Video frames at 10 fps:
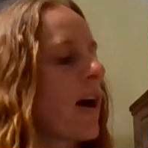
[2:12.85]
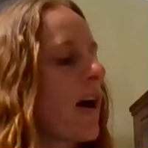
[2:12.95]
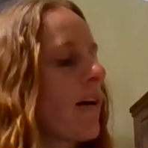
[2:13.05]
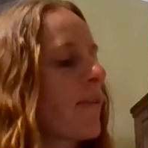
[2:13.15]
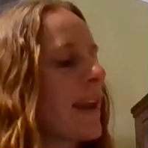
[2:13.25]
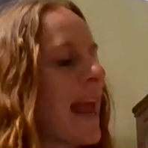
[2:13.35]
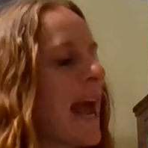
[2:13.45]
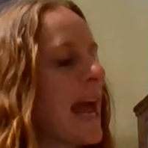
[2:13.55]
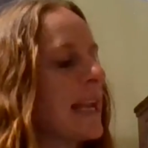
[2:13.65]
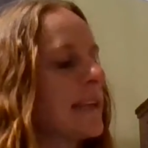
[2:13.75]
off an
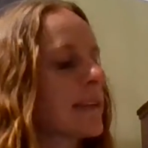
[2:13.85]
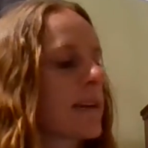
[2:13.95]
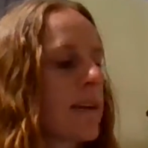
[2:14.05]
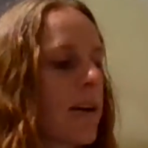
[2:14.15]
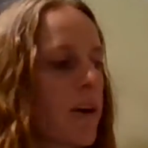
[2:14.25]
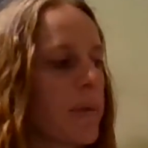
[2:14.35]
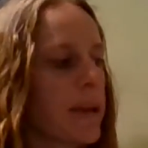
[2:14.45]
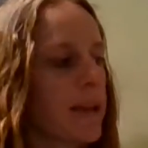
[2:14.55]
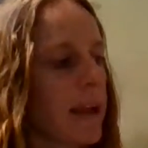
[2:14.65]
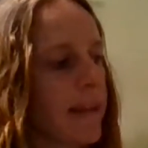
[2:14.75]
end
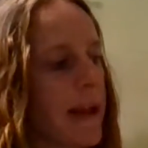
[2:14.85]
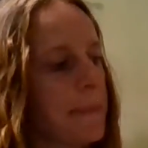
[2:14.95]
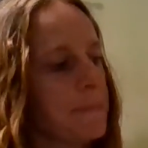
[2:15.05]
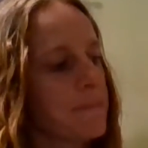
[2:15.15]
carbon, like that.